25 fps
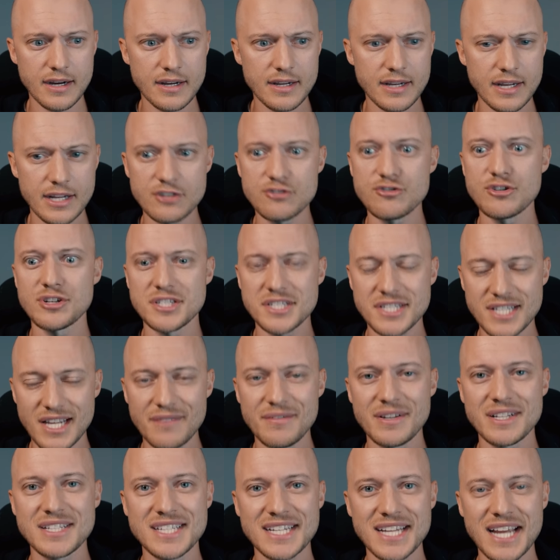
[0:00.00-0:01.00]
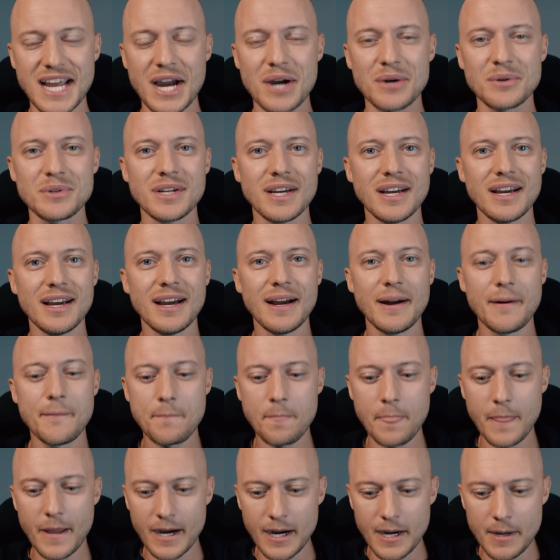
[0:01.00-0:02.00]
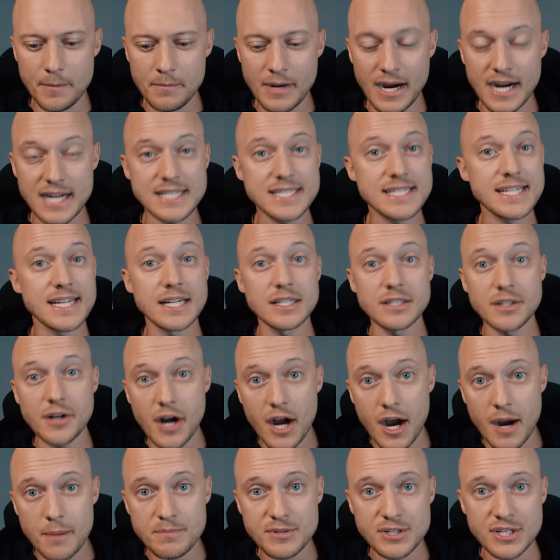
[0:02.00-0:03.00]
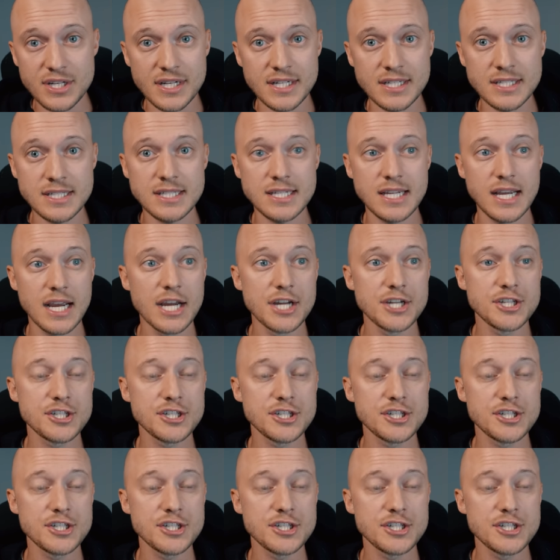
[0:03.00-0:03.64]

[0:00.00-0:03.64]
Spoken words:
interest savings account. I sell options.